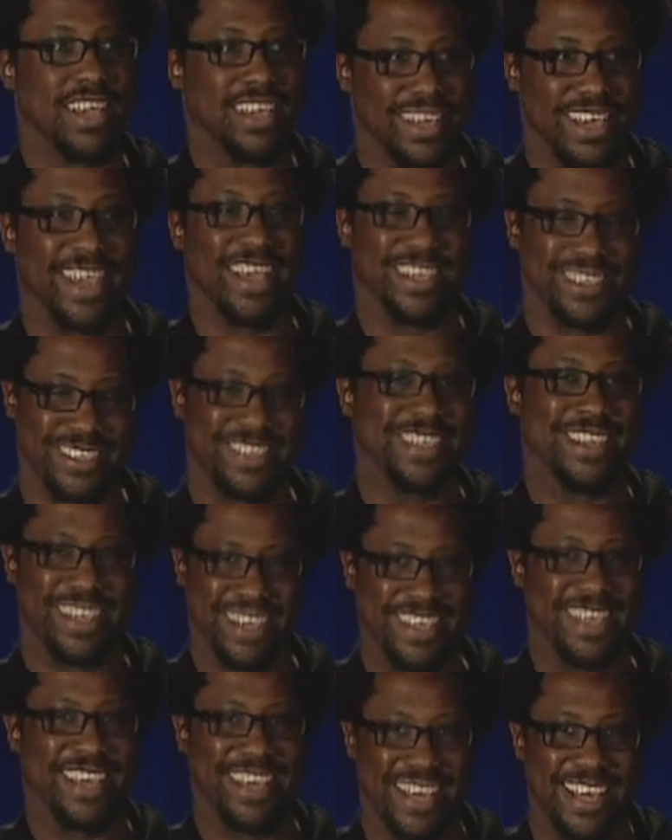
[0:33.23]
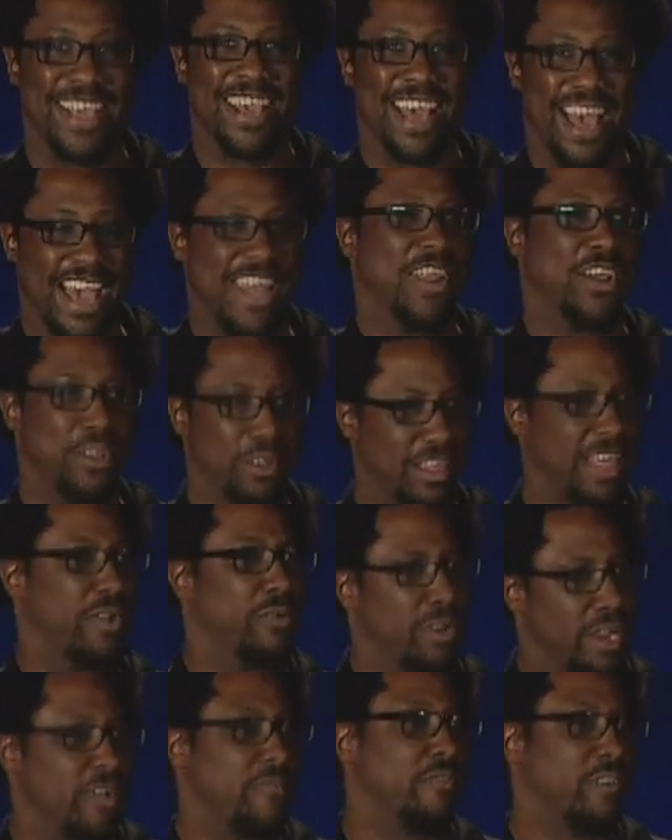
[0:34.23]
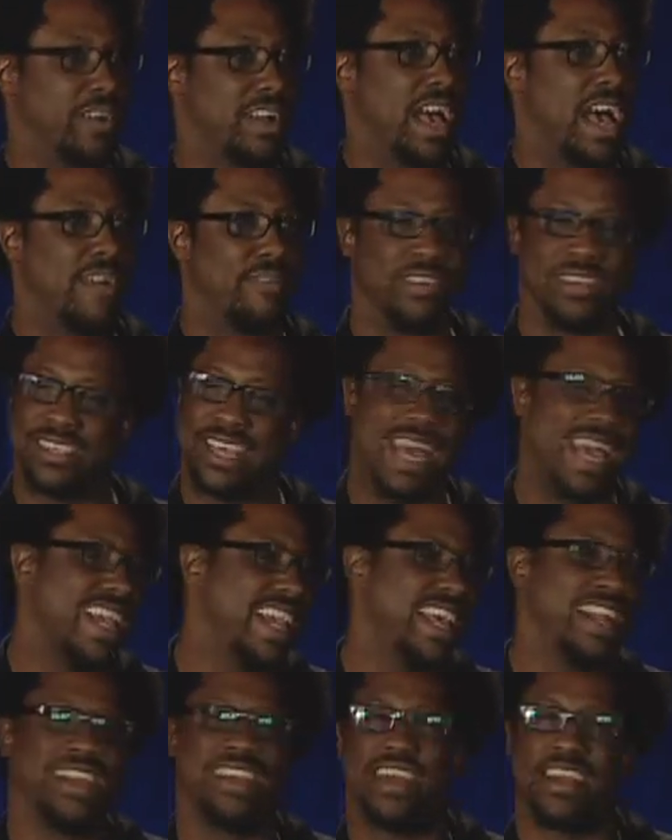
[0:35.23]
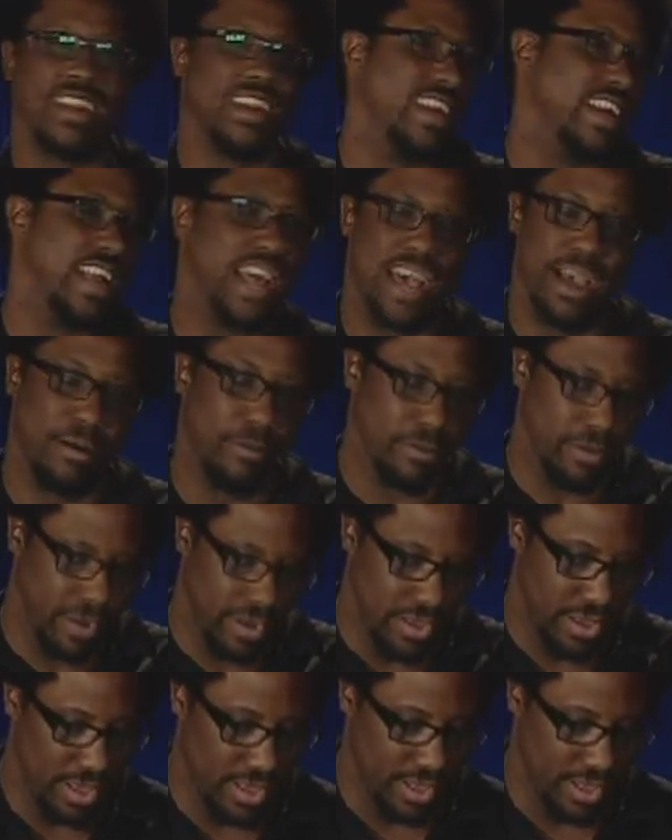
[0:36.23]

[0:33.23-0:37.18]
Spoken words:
Yes. I know you're like, we're here for a conference. I get it done in an hour.